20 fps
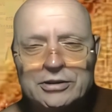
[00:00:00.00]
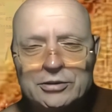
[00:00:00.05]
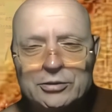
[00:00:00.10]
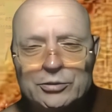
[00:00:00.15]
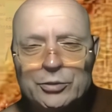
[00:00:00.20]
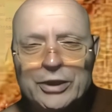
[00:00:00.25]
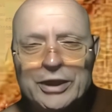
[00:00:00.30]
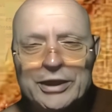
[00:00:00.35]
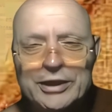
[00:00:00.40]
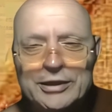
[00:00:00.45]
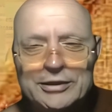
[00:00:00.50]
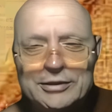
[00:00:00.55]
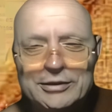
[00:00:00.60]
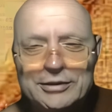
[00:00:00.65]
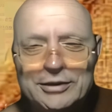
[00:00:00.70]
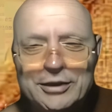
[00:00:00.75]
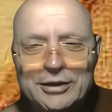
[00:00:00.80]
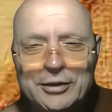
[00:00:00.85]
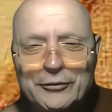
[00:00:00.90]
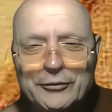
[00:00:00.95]
wing
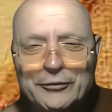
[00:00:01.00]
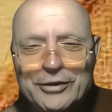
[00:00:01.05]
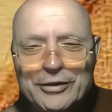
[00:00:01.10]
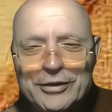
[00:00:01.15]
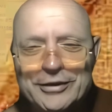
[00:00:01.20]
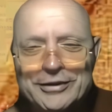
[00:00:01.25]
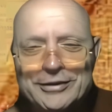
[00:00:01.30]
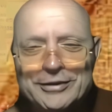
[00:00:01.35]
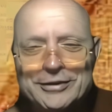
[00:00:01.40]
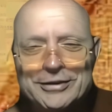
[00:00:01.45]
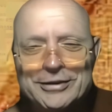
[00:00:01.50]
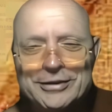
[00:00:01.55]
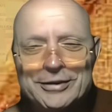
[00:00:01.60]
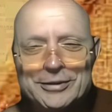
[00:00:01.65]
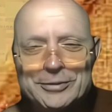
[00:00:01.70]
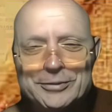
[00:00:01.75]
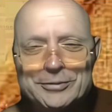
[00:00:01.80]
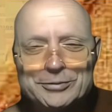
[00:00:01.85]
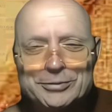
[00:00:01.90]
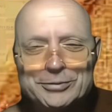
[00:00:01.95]
of the
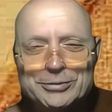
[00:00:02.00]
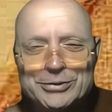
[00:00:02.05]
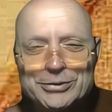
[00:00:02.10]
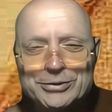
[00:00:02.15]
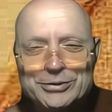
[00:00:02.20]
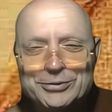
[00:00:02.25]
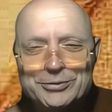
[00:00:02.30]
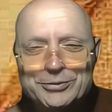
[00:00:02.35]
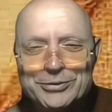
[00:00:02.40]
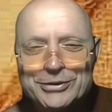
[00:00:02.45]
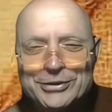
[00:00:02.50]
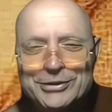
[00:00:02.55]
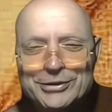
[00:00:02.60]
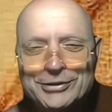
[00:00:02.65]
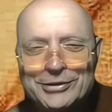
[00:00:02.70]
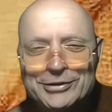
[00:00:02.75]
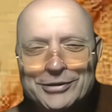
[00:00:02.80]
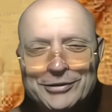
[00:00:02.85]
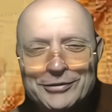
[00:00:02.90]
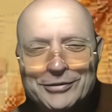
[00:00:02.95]
Buddhist
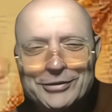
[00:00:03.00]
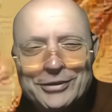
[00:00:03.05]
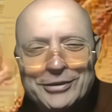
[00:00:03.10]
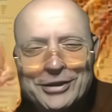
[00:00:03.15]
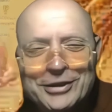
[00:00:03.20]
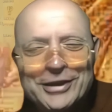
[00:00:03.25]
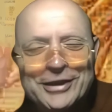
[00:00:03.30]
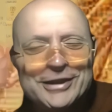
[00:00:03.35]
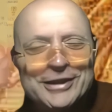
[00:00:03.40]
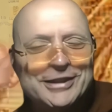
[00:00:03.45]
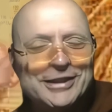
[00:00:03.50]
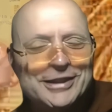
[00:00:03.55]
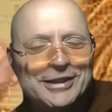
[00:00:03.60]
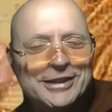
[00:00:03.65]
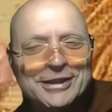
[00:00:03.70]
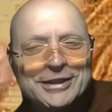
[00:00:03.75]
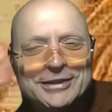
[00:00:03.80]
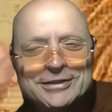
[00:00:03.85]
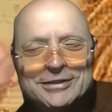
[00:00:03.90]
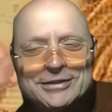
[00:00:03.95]
world, if you like,
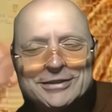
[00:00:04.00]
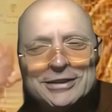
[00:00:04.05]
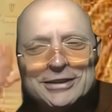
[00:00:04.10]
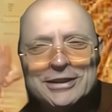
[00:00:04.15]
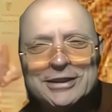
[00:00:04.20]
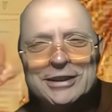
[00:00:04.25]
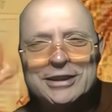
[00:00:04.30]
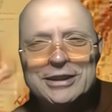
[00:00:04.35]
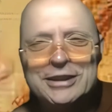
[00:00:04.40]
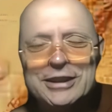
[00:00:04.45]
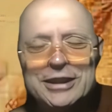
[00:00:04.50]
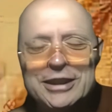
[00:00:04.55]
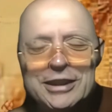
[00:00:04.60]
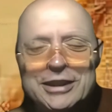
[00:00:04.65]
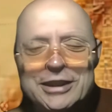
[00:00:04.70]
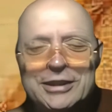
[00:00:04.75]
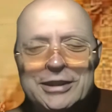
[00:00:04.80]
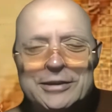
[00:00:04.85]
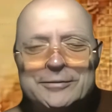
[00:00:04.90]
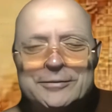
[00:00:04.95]
and
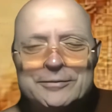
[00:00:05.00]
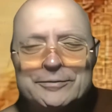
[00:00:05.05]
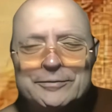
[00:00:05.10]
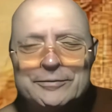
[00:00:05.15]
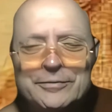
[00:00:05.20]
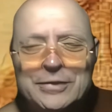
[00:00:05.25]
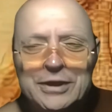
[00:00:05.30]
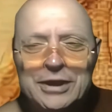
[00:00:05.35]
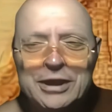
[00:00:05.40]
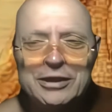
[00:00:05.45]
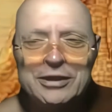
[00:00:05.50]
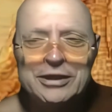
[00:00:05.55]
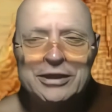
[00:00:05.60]
um, our